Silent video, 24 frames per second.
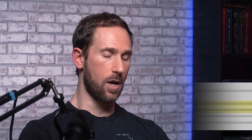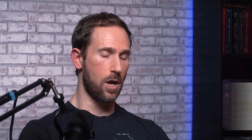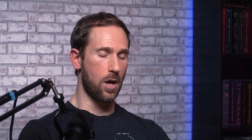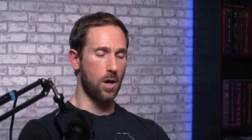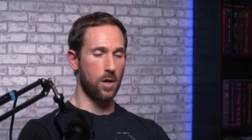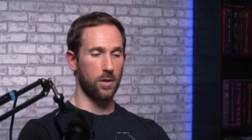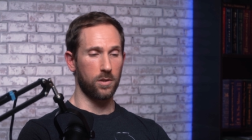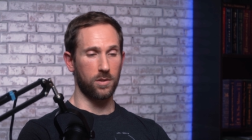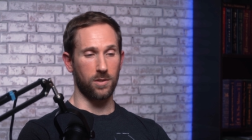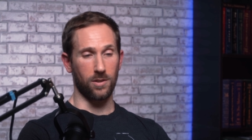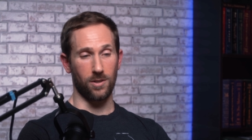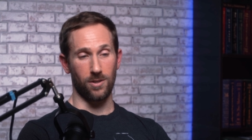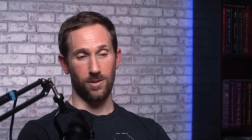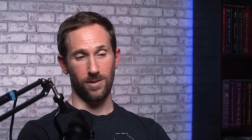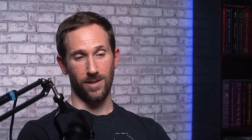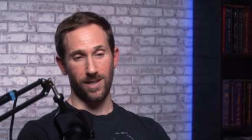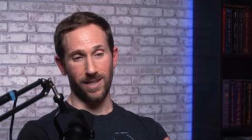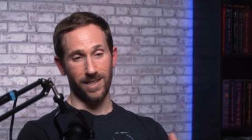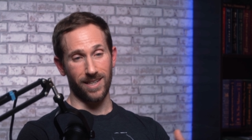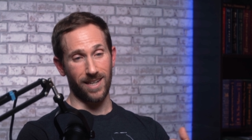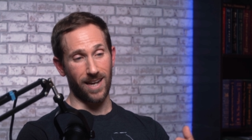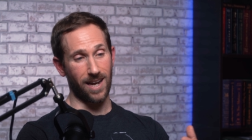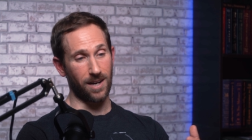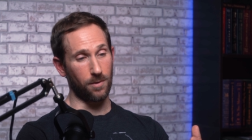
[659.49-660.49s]
So
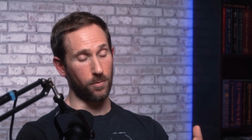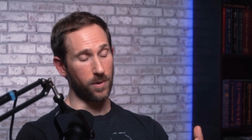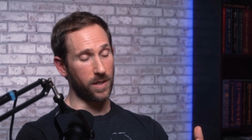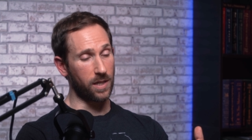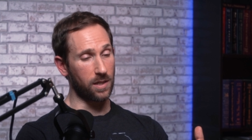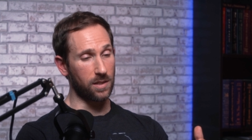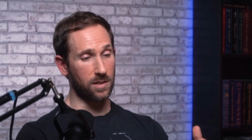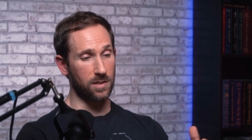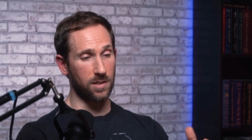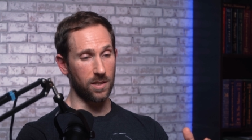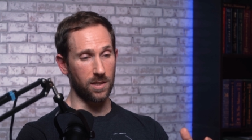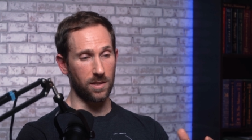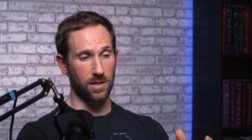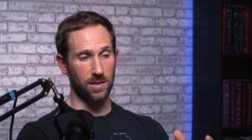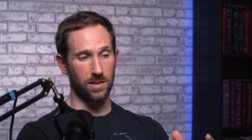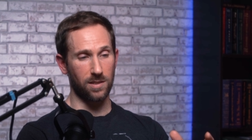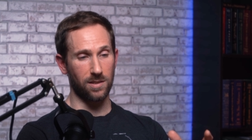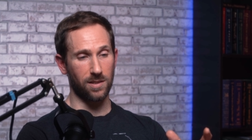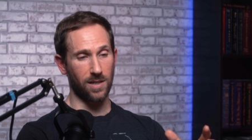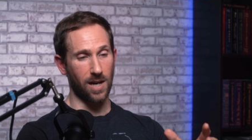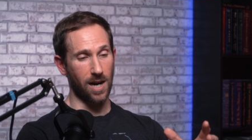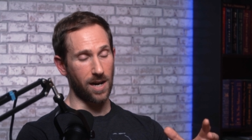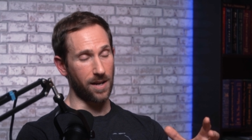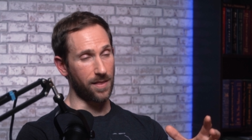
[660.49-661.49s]
again, we can see this
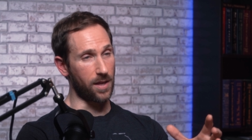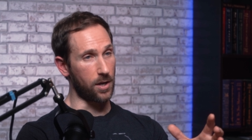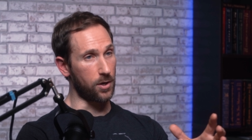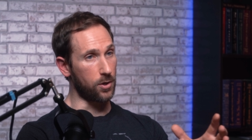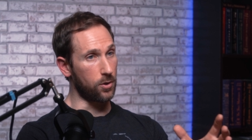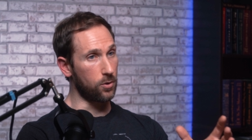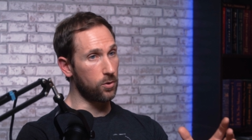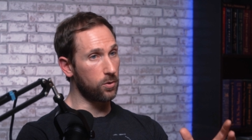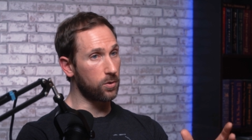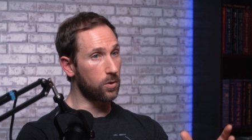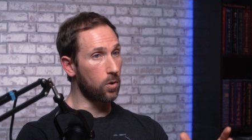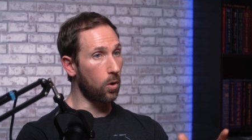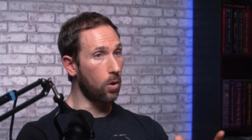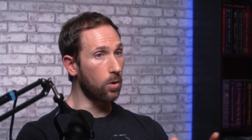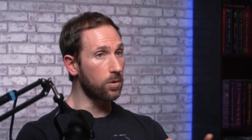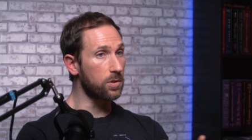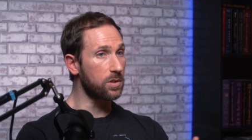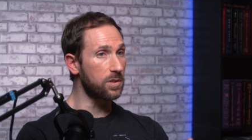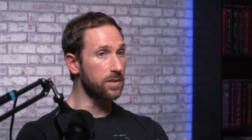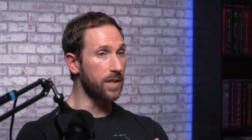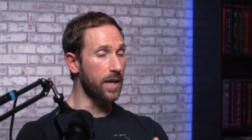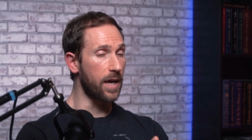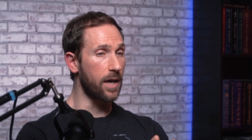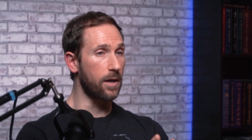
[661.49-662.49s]
is kind of that new gold
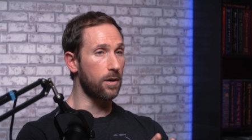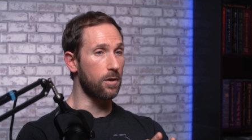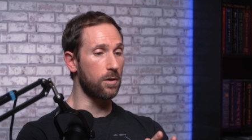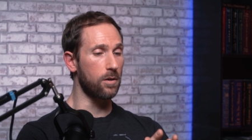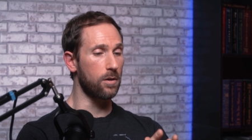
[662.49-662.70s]
standard